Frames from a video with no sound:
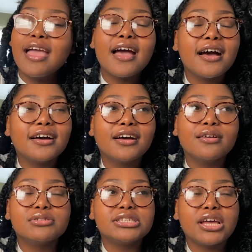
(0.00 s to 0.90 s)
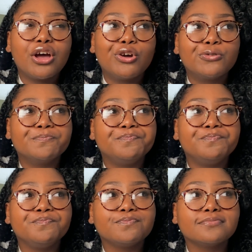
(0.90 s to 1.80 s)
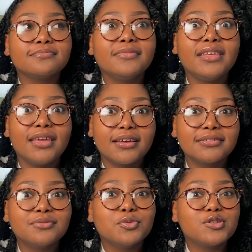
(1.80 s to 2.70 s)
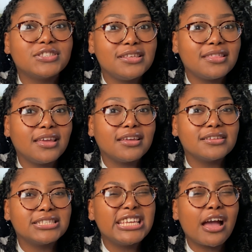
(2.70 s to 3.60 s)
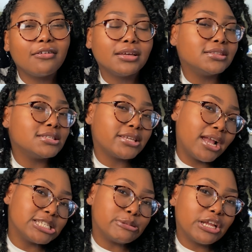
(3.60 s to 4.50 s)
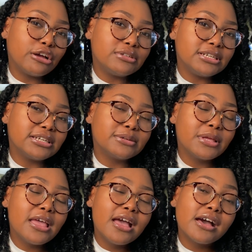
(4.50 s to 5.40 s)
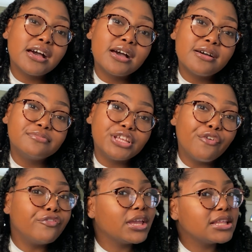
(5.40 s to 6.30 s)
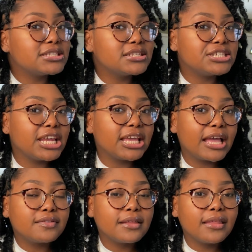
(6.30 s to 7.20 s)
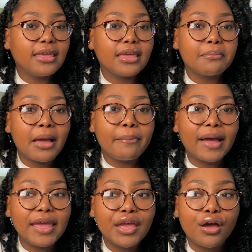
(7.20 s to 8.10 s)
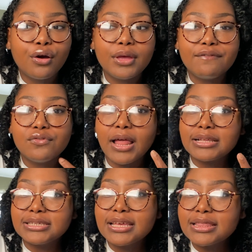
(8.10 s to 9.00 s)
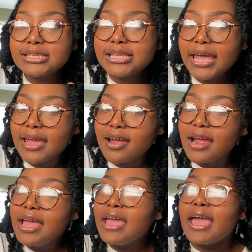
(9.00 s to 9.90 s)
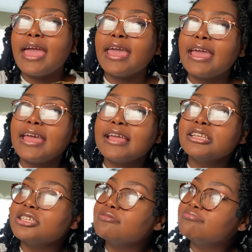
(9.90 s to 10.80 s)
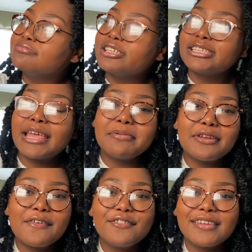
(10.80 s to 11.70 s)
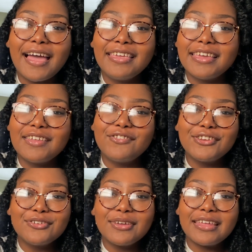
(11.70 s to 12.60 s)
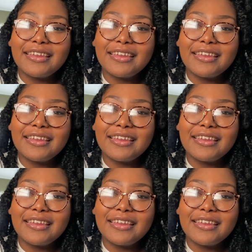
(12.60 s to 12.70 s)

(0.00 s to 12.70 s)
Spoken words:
So yeah, we'll see then. See how good this hair has been holding up. Don't forget to check out the link in my bio if you like to get this hair, and just let me know if you like it, if you do get